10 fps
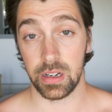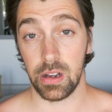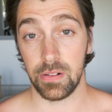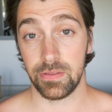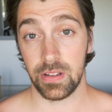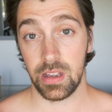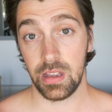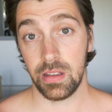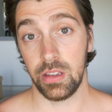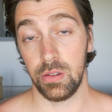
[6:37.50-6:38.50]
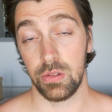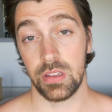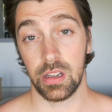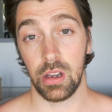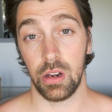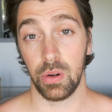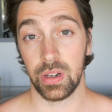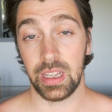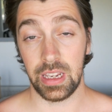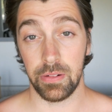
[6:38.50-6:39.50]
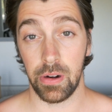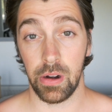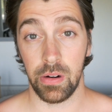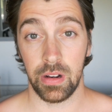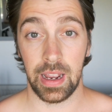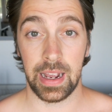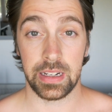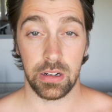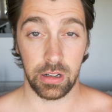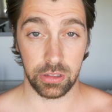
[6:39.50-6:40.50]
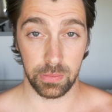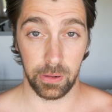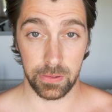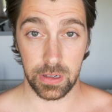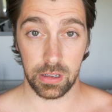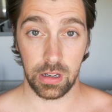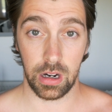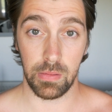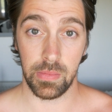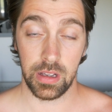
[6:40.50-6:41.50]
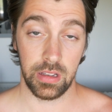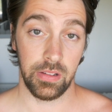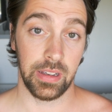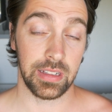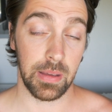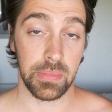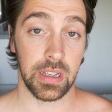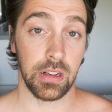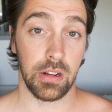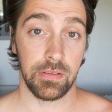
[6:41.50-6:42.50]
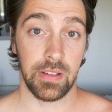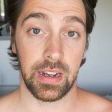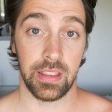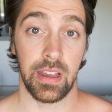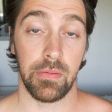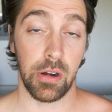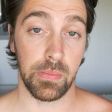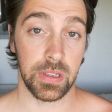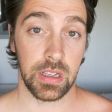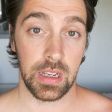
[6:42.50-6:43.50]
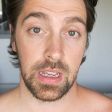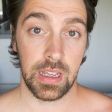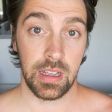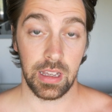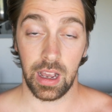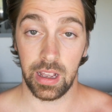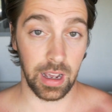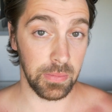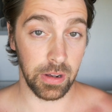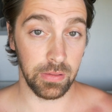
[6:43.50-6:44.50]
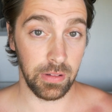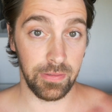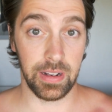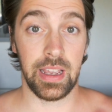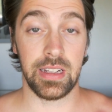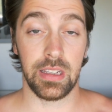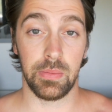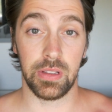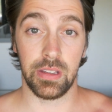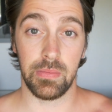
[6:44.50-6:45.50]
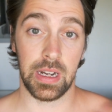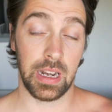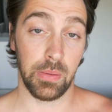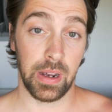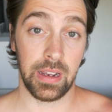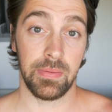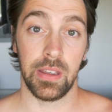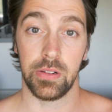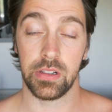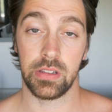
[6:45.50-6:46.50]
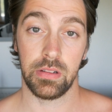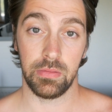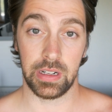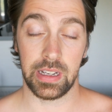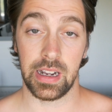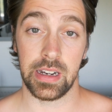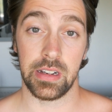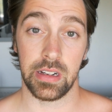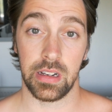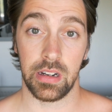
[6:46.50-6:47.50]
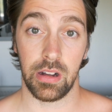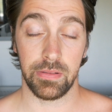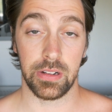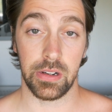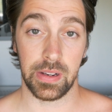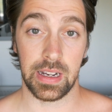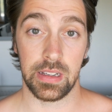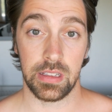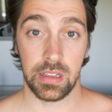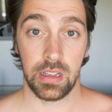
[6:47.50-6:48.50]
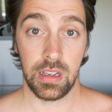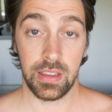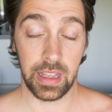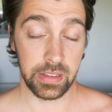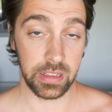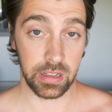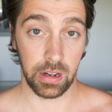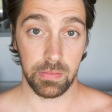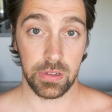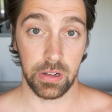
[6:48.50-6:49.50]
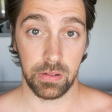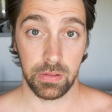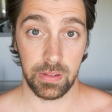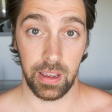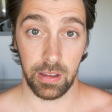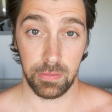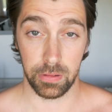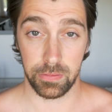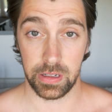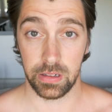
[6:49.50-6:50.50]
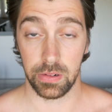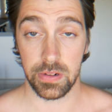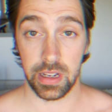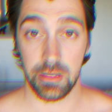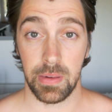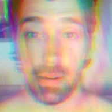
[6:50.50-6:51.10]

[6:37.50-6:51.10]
off. Use the code HERO at octomoves.com. You can get 10% off any of their ropes. I'm not affiliated with them in any way. They're just really kind and offered you guys that discount. So yeah, feel free to go and check them out.